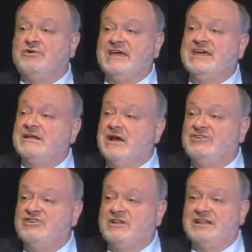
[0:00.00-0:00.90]
for
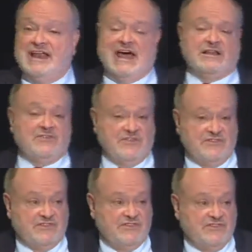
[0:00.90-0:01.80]
Ecological
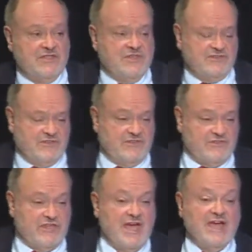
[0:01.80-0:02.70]
Analysis and Synthesis,